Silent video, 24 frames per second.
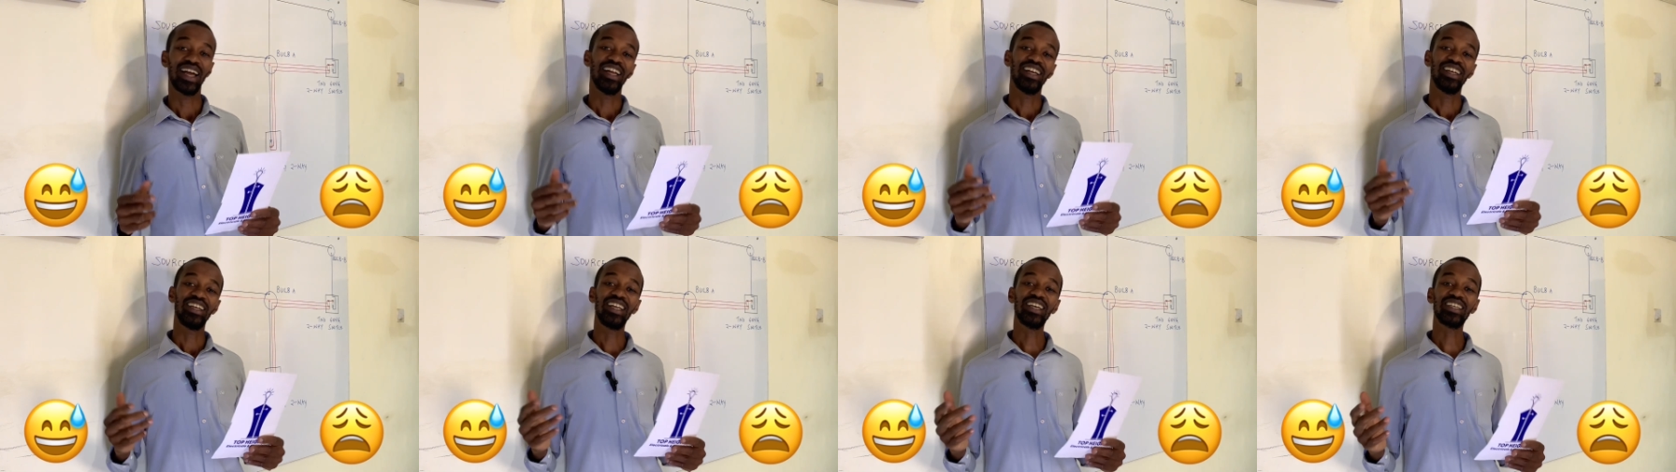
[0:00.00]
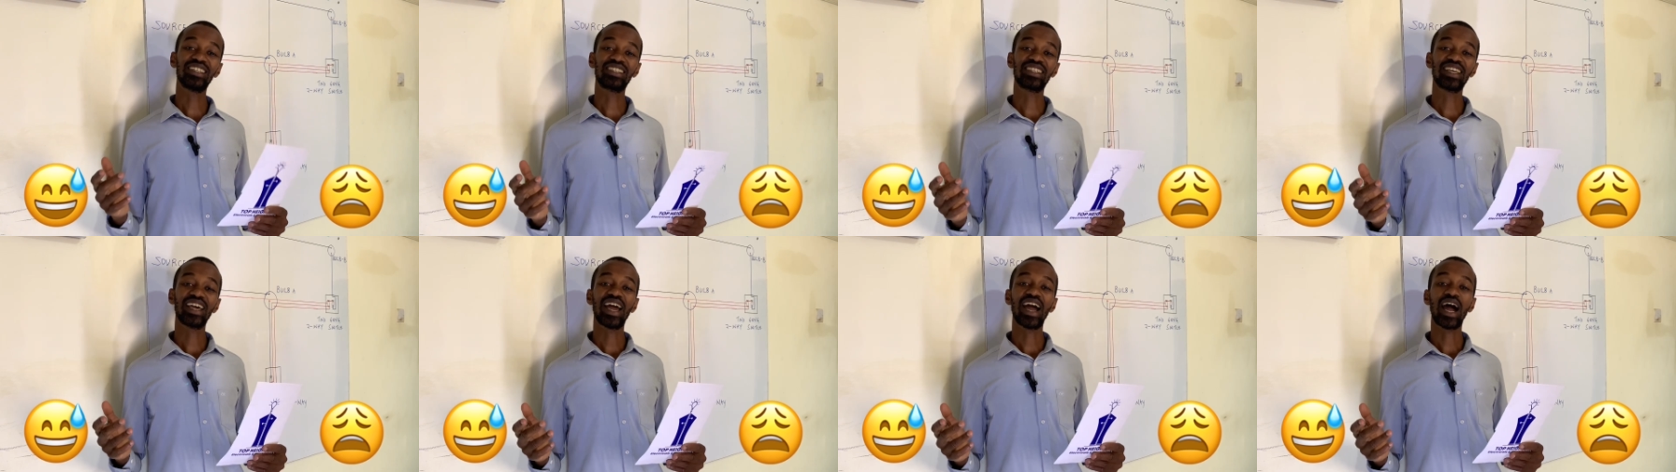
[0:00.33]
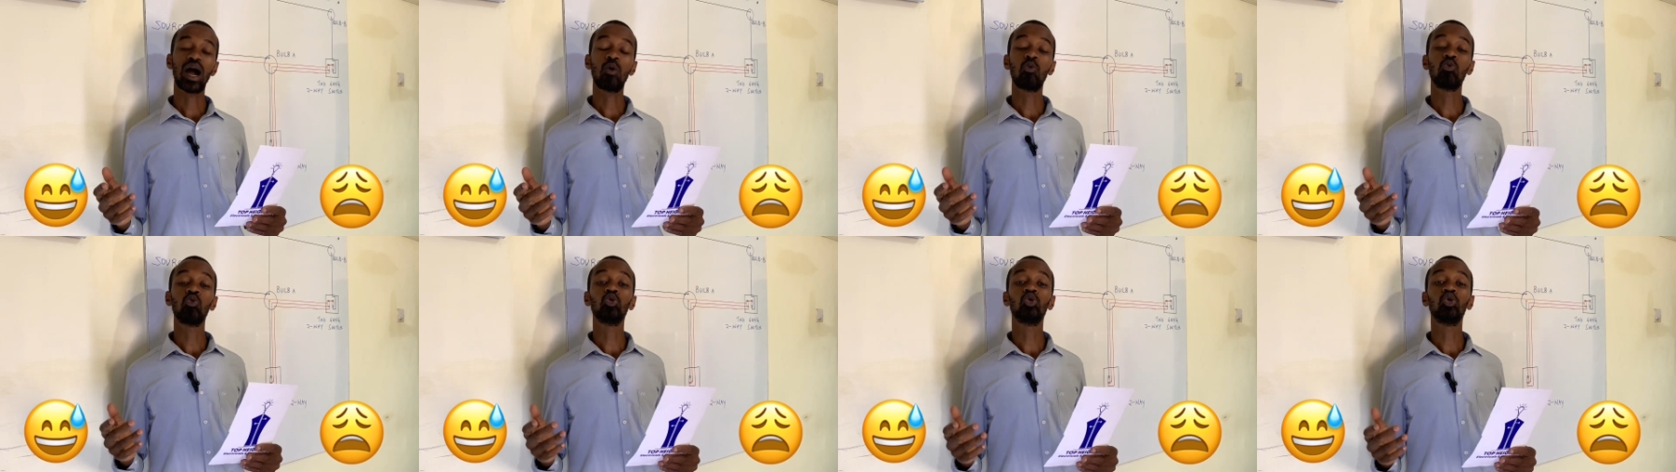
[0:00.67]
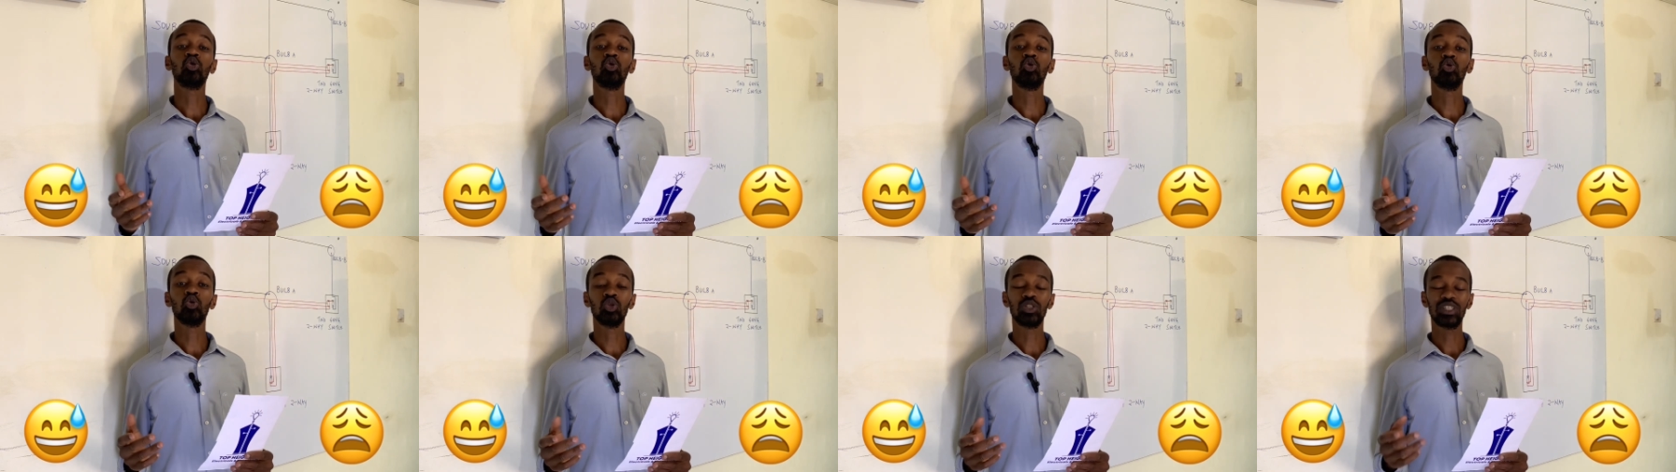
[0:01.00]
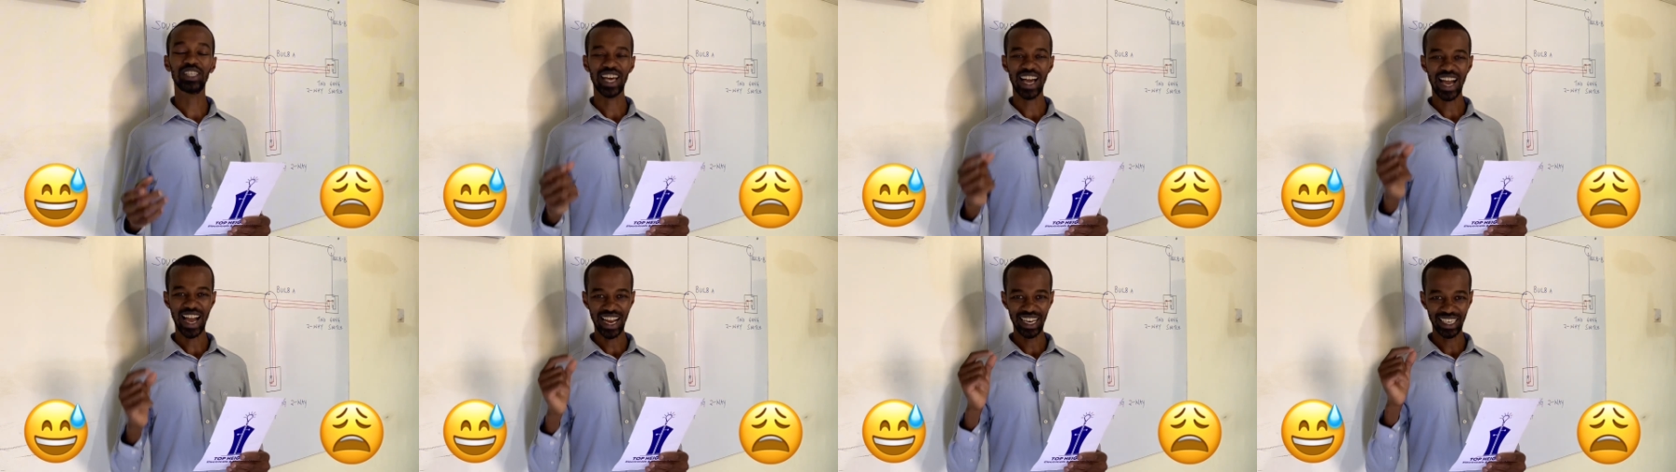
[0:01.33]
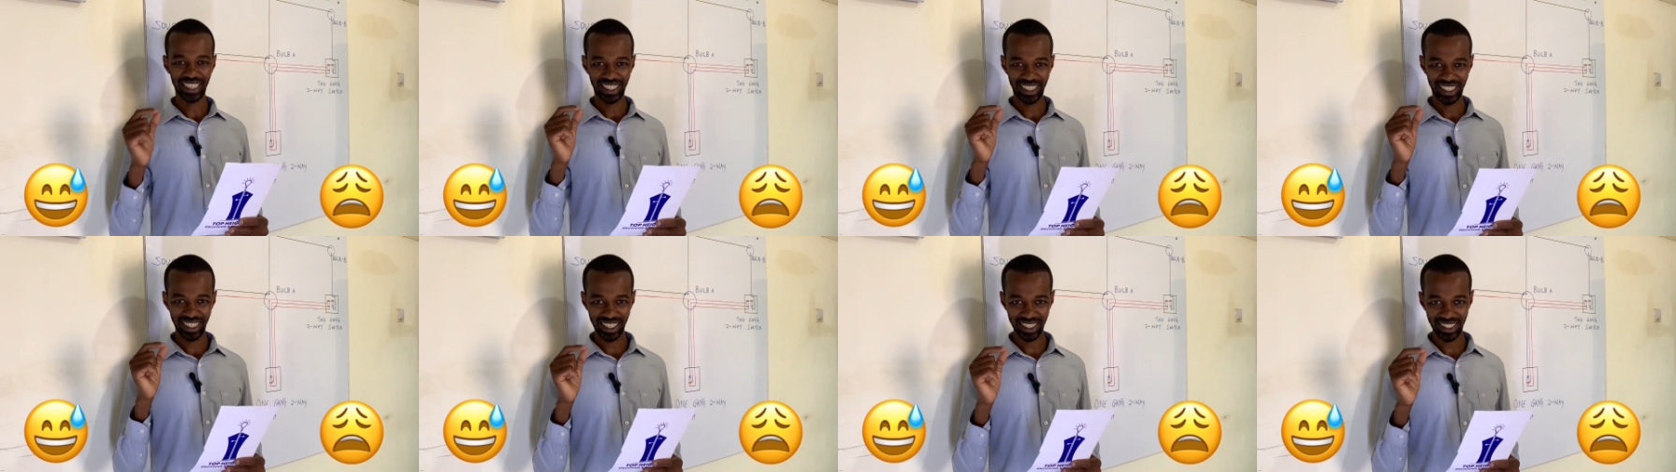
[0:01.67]
let's say I would use a
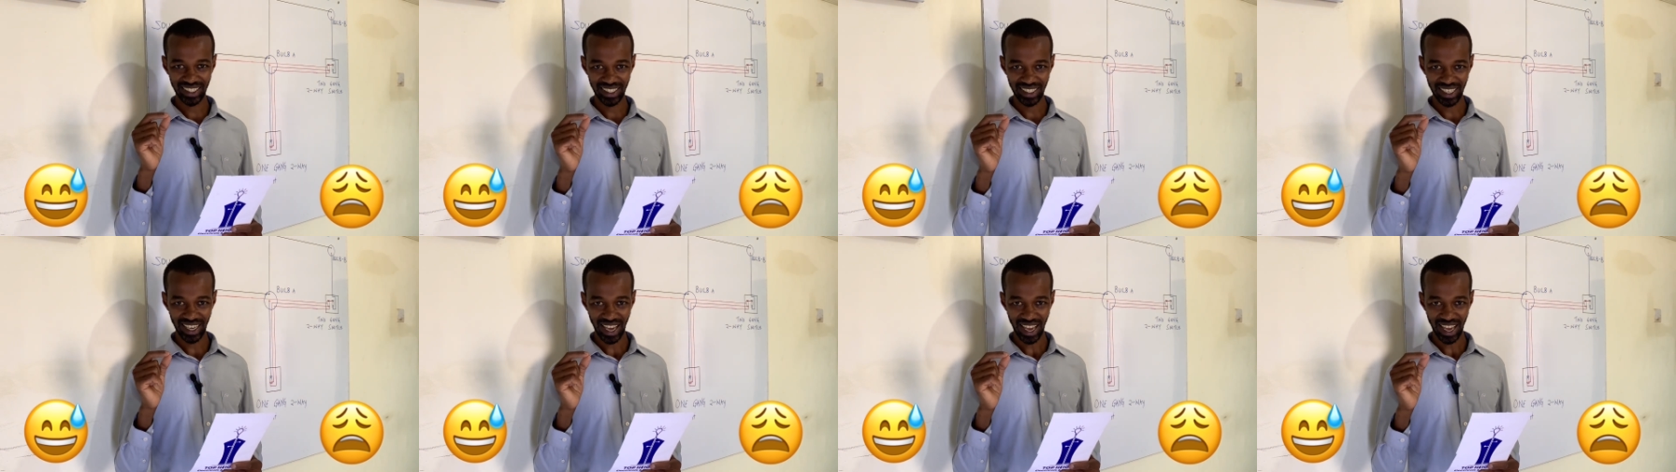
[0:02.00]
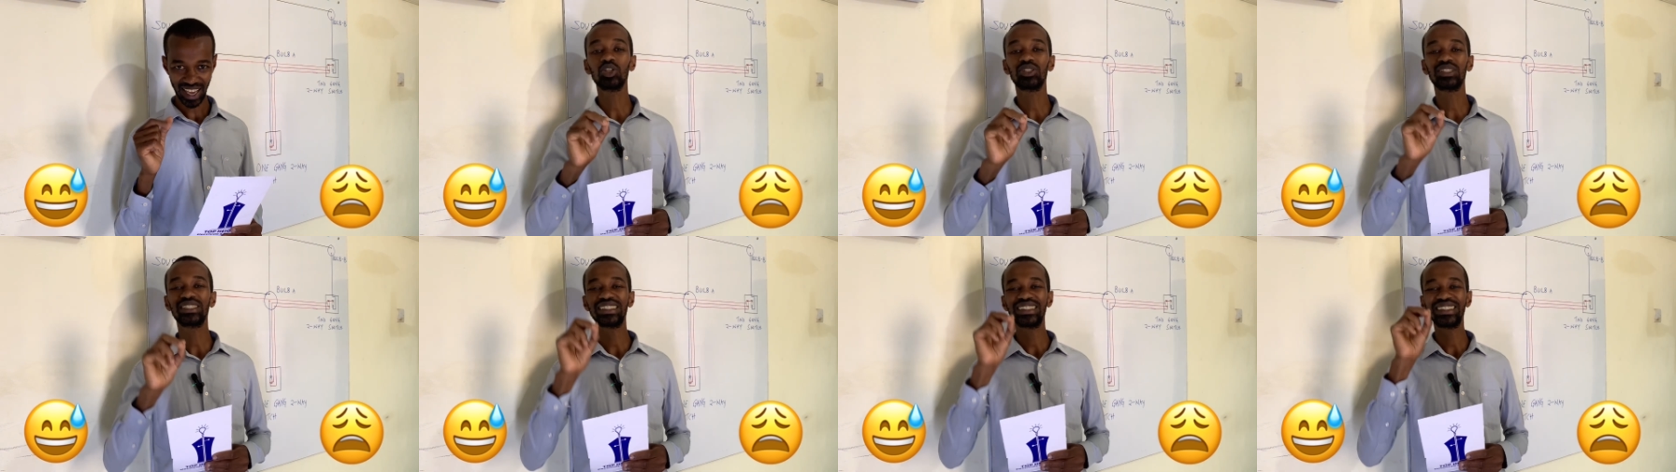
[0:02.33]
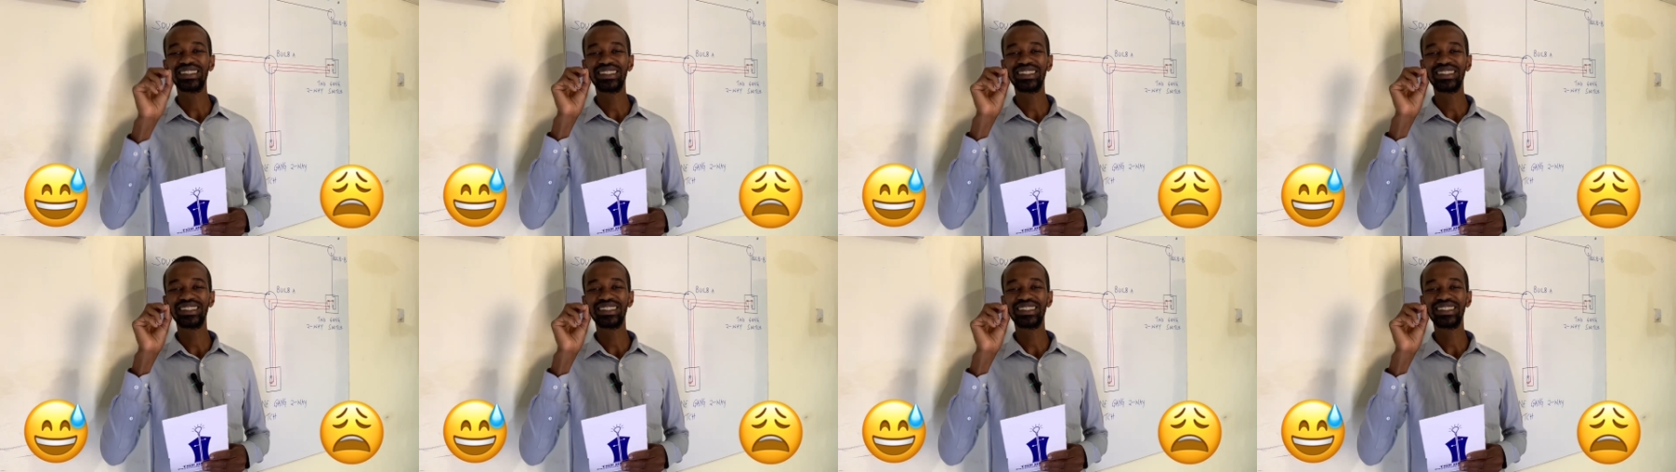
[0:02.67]
tester not